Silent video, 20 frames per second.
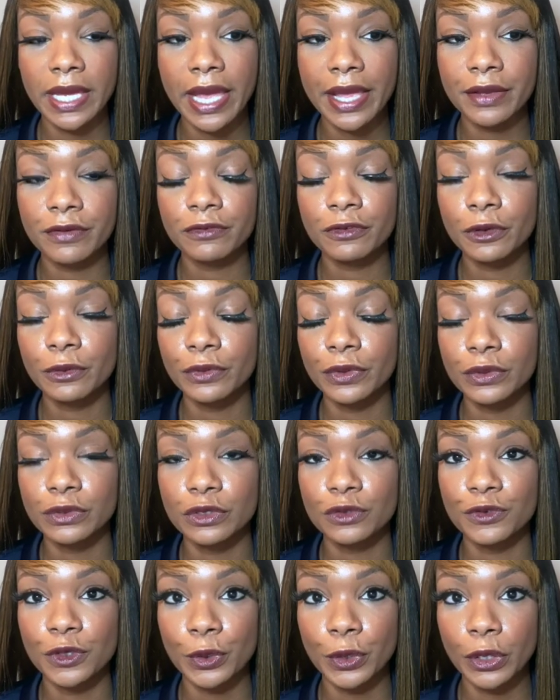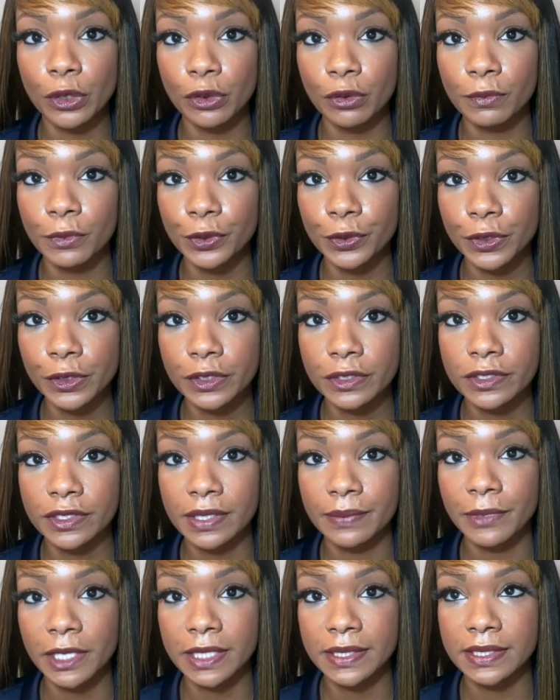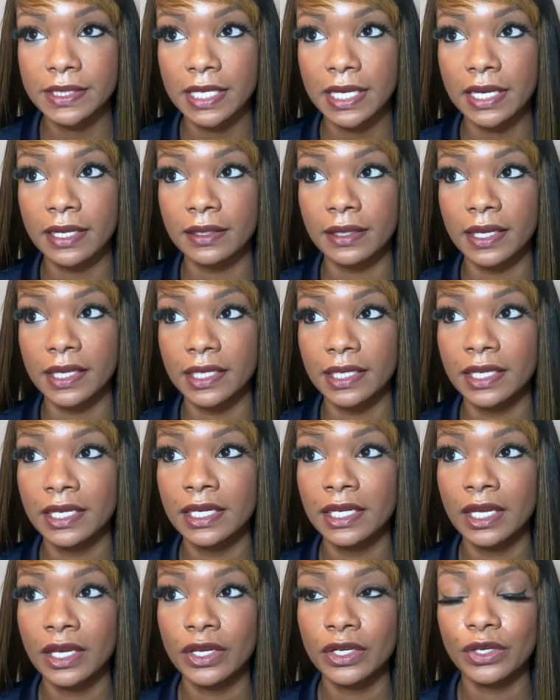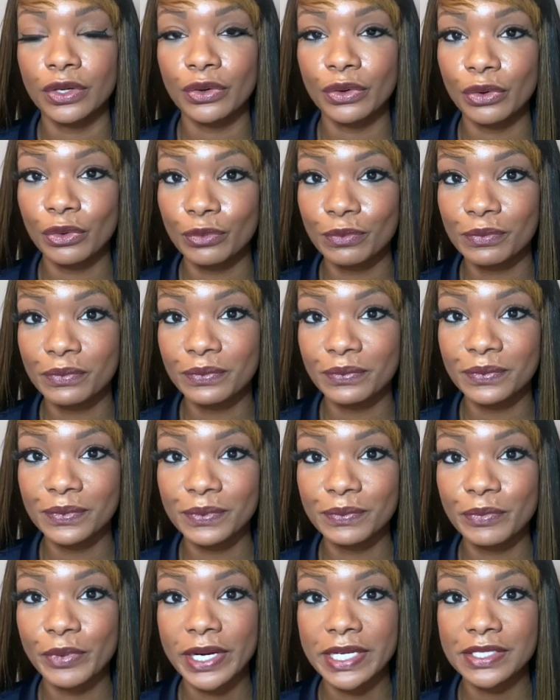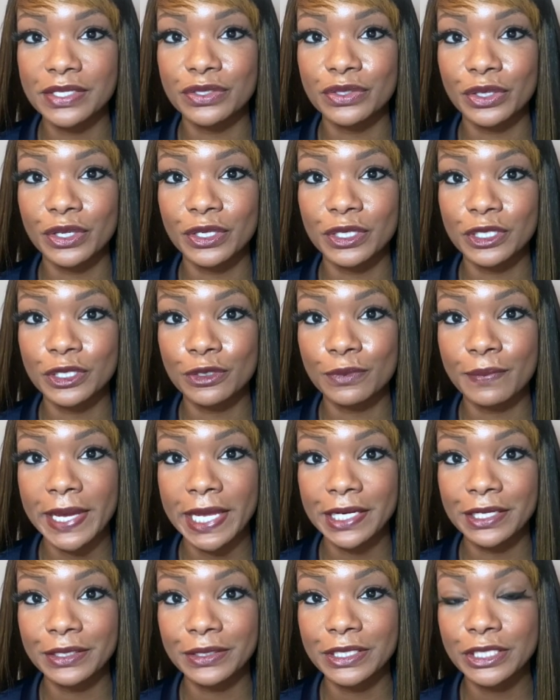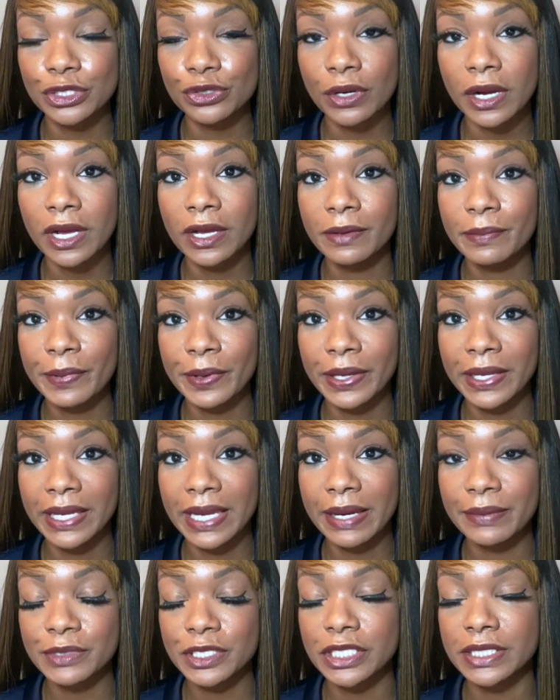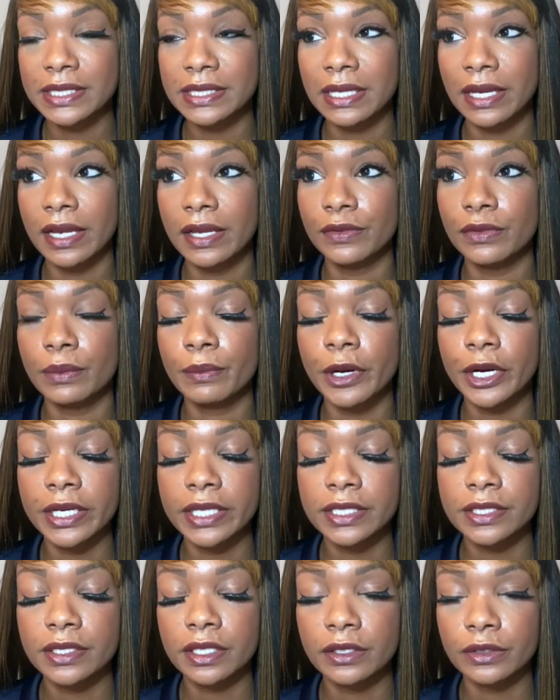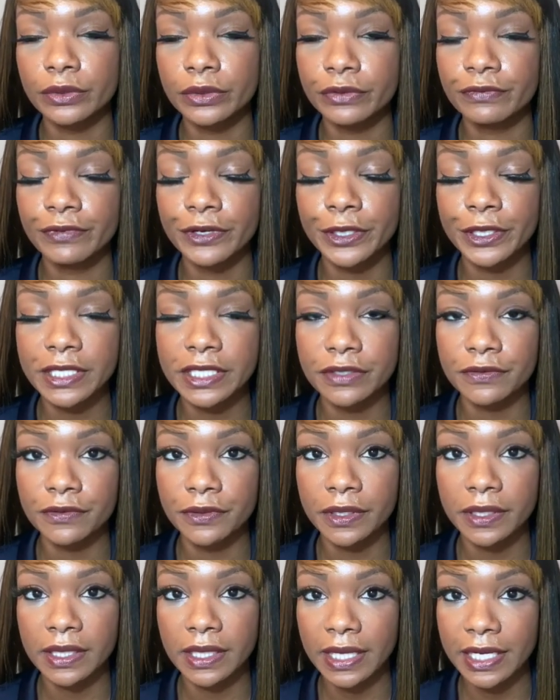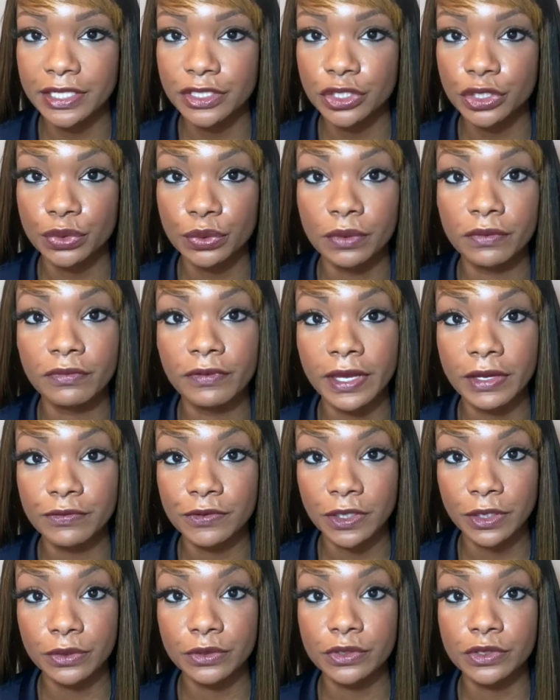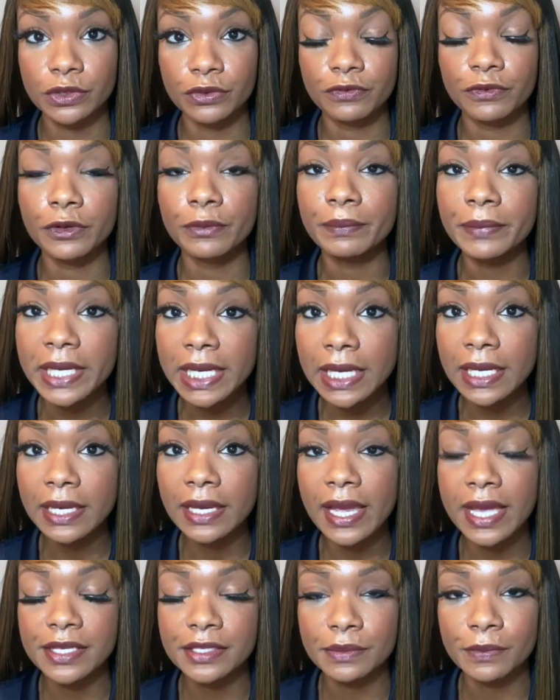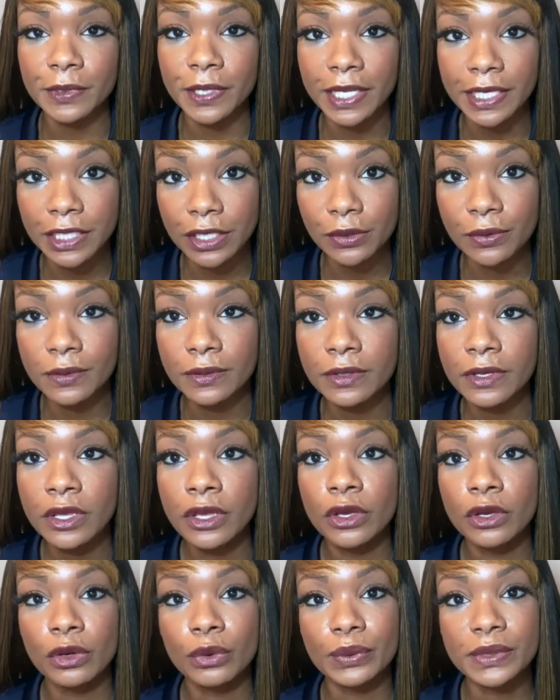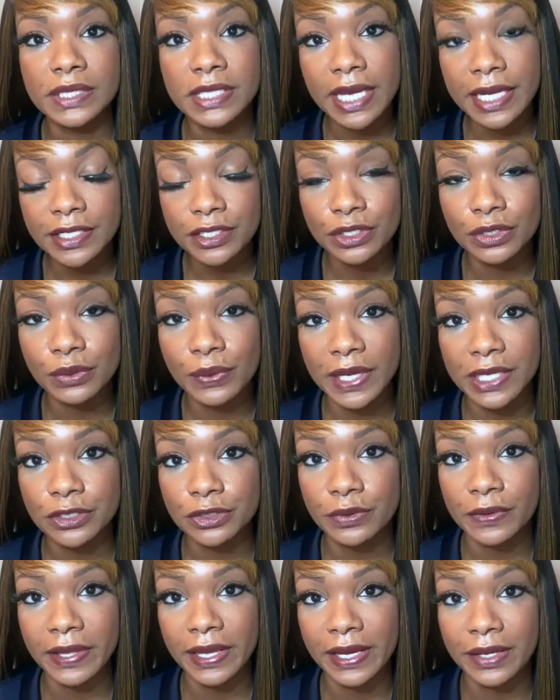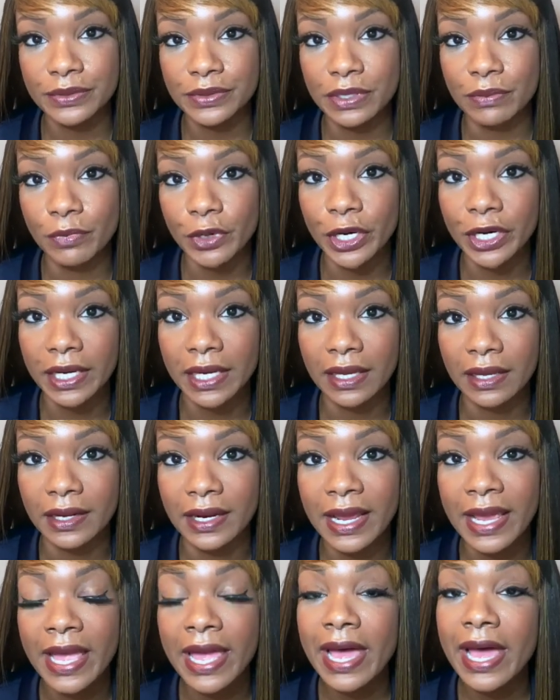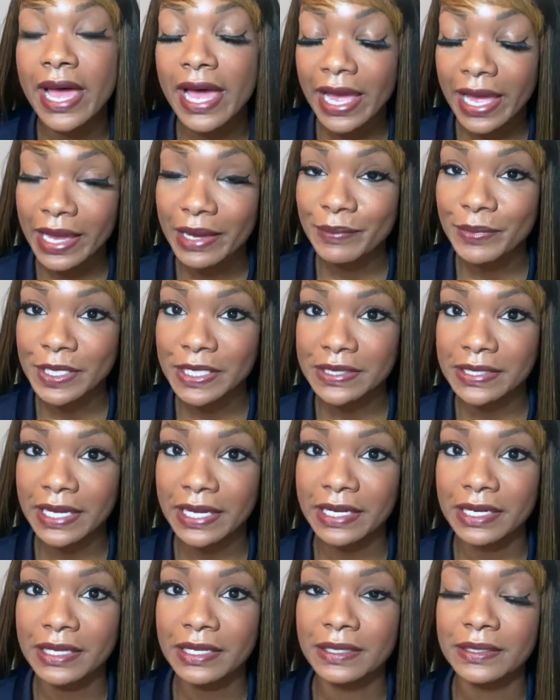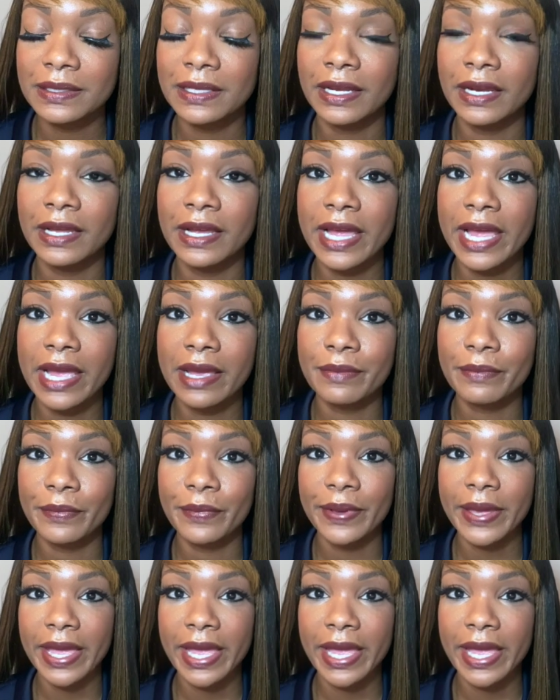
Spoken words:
For those of you who are homeowners, I'm not saying like your home prices are going to dramatically drop. I'm just saying the market's going to look very different in the next 2 to 5 years. So for me, as a millennial who is yet to enter the housing market, I'm excited that I'm